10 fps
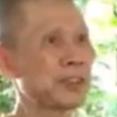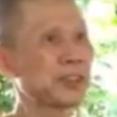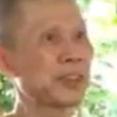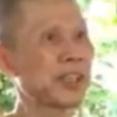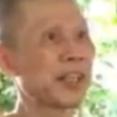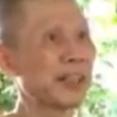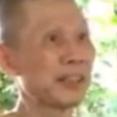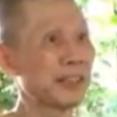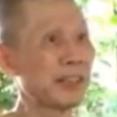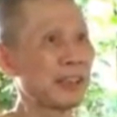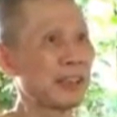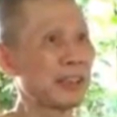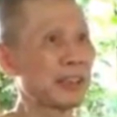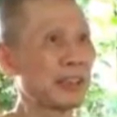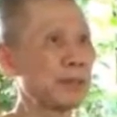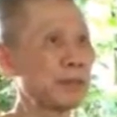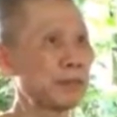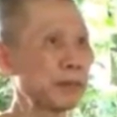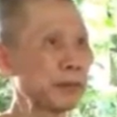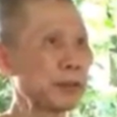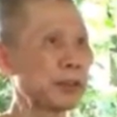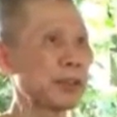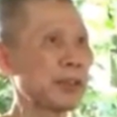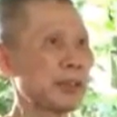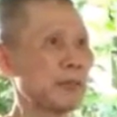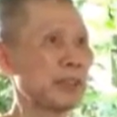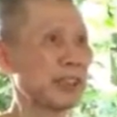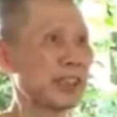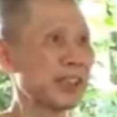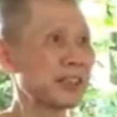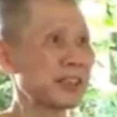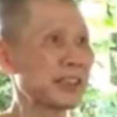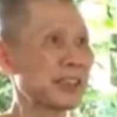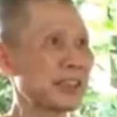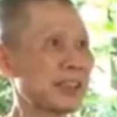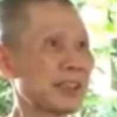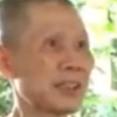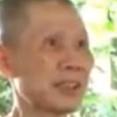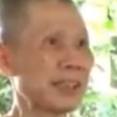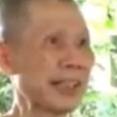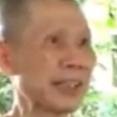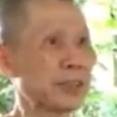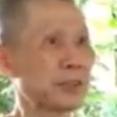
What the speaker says: Give it food when it gets sick, take it to the hospital.